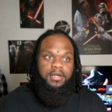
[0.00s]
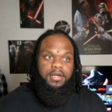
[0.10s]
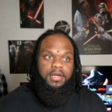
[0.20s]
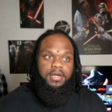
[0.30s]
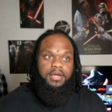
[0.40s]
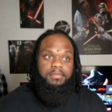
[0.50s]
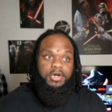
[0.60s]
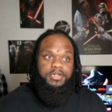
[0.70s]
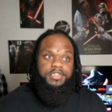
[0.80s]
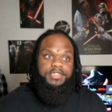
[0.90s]
uh,
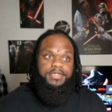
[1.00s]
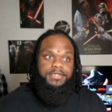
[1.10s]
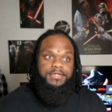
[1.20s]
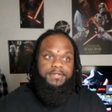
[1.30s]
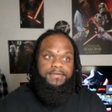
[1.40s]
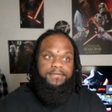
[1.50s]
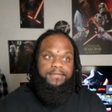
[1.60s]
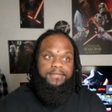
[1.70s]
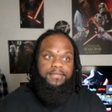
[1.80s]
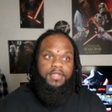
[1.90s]
merch,
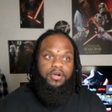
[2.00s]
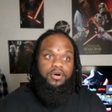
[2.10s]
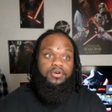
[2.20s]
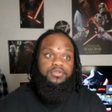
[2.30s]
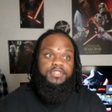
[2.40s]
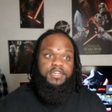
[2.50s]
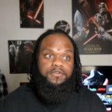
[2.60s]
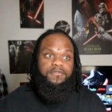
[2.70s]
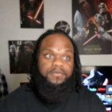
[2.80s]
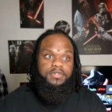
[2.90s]
a whole
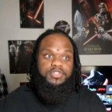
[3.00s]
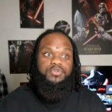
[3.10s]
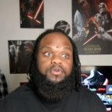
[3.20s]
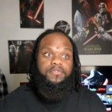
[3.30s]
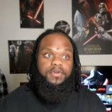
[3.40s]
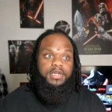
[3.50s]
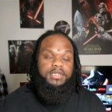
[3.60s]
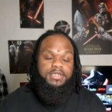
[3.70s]
store storefront